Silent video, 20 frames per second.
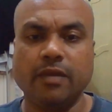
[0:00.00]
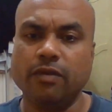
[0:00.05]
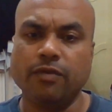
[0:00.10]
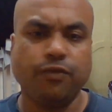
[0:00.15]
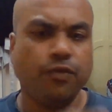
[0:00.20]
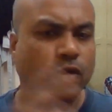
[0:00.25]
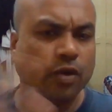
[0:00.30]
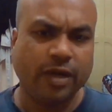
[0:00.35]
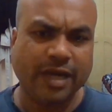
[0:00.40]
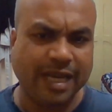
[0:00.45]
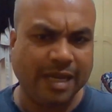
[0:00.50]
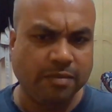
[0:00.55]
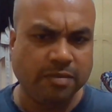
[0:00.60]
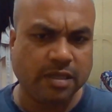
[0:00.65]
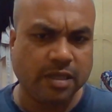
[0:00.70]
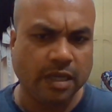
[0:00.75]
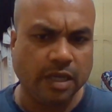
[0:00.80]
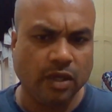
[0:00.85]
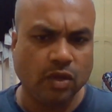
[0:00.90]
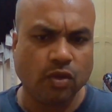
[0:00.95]
4
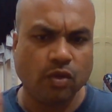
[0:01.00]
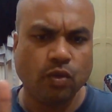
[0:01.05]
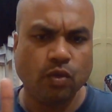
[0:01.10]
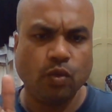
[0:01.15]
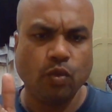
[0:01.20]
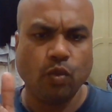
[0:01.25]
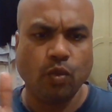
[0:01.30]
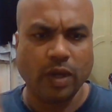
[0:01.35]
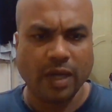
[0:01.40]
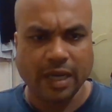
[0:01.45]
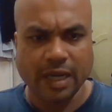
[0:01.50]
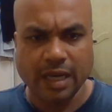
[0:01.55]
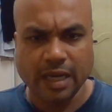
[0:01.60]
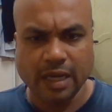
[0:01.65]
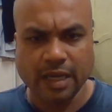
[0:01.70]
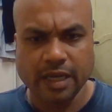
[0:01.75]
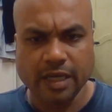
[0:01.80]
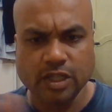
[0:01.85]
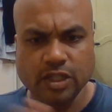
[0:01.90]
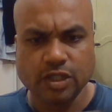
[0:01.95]
times into 1
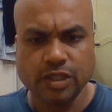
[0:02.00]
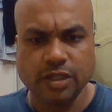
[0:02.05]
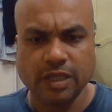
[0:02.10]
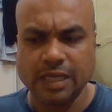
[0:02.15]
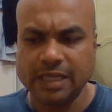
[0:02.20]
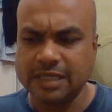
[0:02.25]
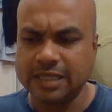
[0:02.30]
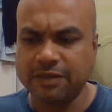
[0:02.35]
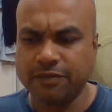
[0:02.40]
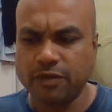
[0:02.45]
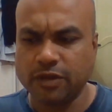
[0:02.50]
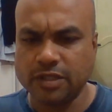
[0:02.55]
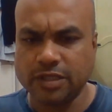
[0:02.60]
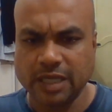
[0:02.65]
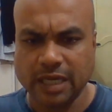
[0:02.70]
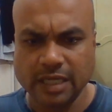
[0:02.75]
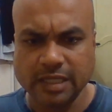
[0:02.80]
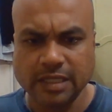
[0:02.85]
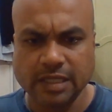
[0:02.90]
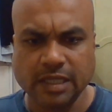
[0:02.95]
hour each, let's say for
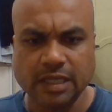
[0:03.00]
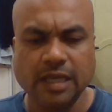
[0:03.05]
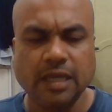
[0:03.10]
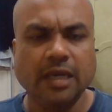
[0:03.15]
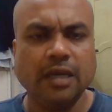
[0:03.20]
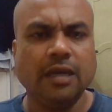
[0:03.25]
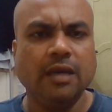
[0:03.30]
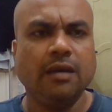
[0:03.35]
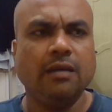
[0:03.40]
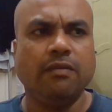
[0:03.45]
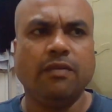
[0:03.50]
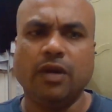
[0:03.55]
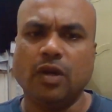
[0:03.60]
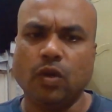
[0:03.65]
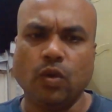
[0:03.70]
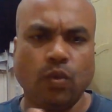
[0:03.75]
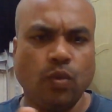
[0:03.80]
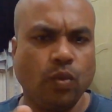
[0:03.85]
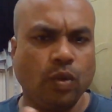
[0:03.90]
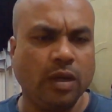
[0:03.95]
charging, 1
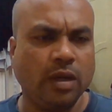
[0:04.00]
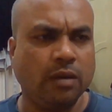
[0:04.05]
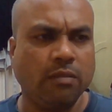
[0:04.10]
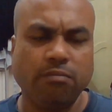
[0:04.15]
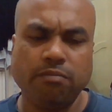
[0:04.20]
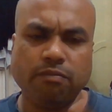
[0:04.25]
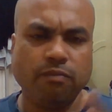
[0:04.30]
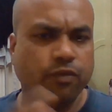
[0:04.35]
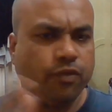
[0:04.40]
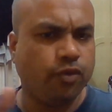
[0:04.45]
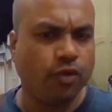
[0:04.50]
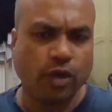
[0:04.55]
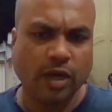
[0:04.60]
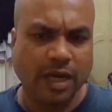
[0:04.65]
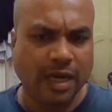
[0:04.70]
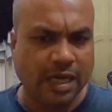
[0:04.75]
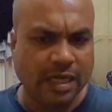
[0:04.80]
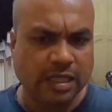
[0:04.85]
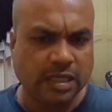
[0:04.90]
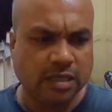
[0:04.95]
to 4
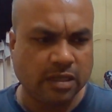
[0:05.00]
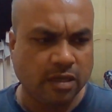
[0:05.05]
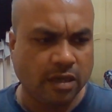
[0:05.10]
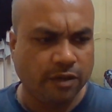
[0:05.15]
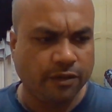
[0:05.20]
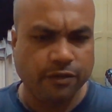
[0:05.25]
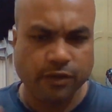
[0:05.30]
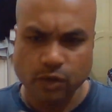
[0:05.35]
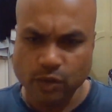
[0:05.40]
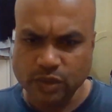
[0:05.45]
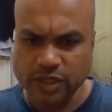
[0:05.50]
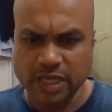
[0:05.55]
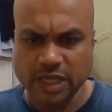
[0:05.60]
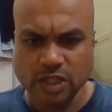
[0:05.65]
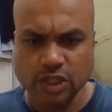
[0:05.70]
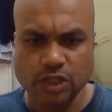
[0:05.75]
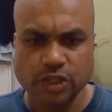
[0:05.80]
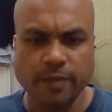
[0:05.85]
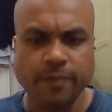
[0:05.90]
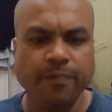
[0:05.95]
hours of
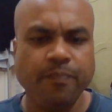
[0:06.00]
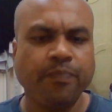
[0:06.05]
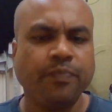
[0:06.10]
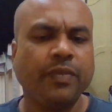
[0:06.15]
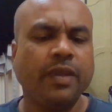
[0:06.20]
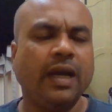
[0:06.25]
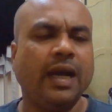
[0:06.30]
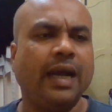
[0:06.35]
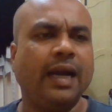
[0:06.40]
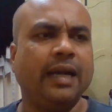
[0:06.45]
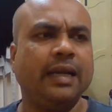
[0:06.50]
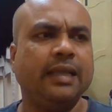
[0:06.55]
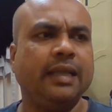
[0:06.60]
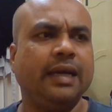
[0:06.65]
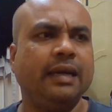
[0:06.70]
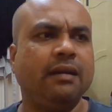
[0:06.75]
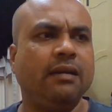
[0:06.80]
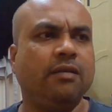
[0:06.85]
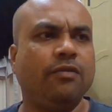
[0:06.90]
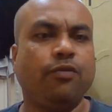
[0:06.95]
usage, and
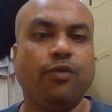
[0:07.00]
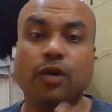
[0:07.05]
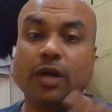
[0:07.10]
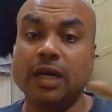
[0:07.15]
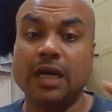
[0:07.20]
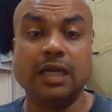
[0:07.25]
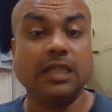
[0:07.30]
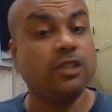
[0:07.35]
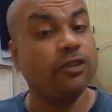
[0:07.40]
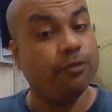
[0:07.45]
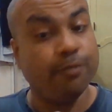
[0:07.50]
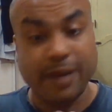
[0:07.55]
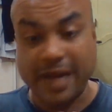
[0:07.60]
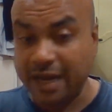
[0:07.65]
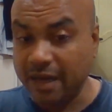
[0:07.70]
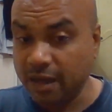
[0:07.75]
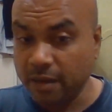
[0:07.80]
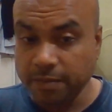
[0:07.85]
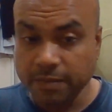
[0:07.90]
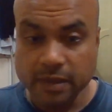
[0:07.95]
then 4 hours of
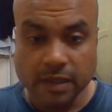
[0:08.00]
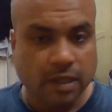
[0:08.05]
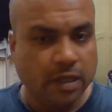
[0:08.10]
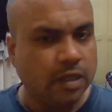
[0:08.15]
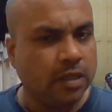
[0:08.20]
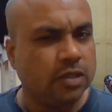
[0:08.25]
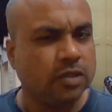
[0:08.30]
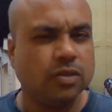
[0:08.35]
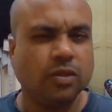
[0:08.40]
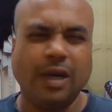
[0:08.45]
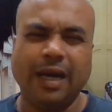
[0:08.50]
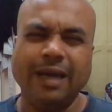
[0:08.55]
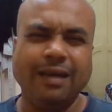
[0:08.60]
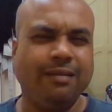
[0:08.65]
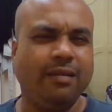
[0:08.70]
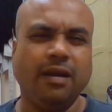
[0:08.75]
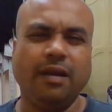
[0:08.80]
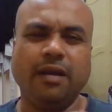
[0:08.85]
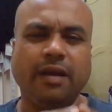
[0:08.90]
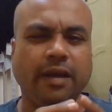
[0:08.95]
backup. So I
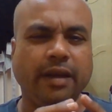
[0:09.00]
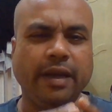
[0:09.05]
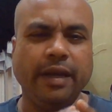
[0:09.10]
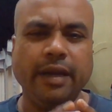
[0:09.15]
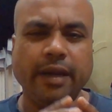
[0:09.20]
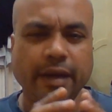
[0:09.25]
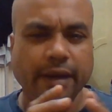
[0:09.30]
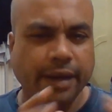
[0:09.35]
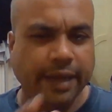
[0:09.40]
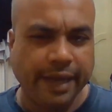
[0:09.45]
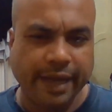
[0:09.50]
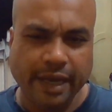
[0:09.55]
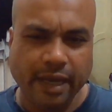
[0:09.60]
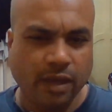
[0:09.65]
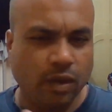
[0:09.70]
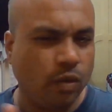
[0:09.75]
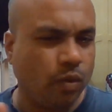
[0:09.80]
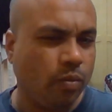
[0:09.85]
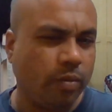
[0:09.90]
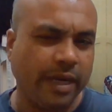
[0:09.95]
think in a day
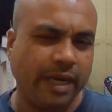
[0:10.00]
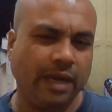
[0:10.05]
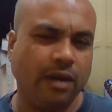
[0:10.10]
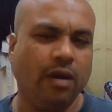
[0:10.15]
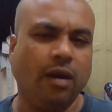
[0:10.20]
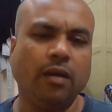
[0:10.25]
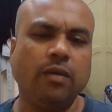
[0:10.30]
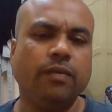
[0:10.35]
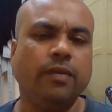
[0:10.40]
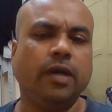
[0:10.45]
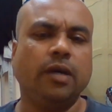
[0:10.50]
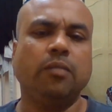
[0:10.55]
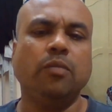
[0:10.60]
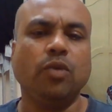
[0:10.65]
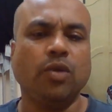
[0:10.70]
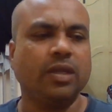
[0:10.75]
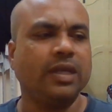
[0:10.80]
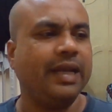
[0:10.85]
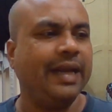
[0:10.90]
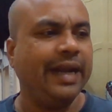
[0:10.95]
you might not work
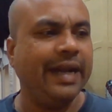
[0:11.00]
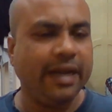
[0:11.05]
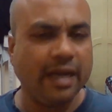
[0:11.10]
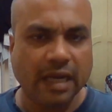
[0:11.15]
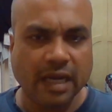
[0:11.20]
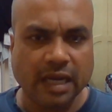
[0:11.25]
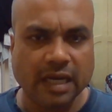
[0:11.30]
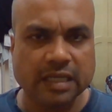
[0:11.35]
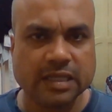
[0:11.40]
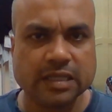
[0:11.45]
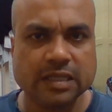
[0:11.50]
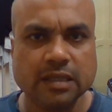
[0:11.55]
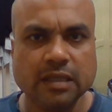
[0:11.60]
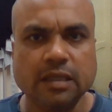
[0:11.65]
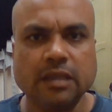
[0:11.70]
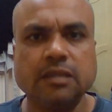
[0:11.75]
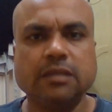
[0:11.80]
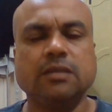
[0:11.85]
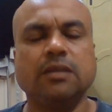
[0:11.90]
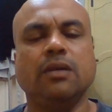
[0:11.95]
more than 8 hours.
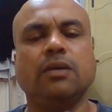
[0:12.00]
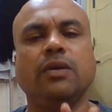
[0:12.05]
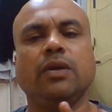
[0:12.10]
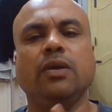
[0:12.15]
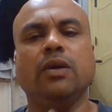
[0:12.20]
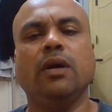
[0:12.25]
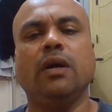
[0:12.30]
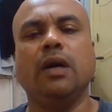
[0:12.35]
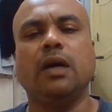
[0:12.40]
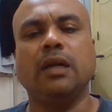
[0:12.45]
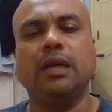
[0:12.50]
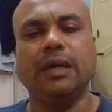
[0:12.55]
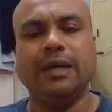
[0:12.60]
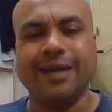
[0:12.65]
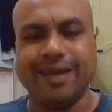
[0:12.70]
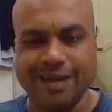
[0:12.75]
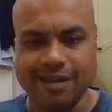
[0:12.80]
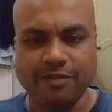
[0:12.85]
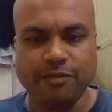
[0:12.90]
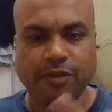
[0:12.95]
So you're
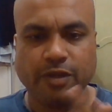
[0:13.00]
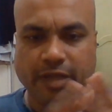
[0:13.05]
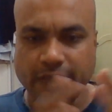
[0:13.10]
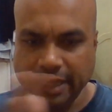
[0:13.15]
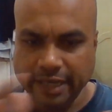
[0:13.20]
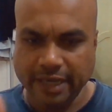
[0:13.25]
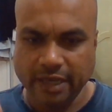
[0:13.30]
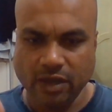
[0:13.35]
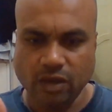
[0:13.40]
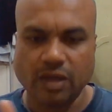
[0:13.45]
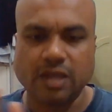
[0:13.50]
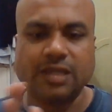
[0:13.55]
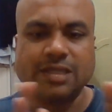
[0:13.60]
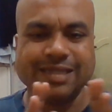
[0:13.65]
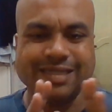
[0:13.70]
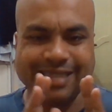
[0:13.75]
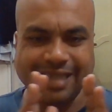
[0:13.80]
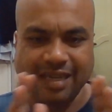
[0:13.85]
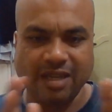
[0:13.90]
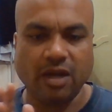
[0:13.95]
done for the day.
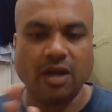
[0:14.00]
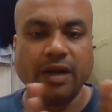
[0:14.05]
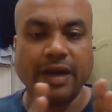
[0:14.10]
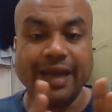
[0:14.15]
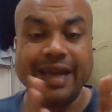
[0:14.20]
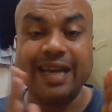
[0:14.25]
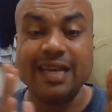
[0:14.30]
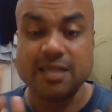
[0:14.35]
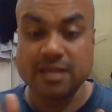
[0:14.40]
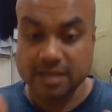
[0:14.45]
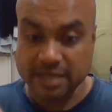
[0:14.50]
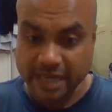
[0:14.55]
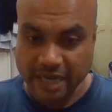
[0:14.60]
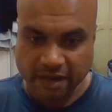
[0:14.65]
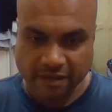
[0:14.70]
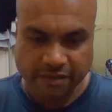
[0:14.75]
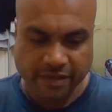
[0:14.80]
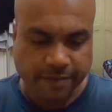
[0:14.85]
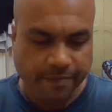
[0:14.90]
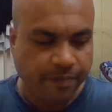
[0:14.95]
Your day is
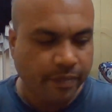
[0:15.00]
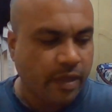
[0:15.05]
saved.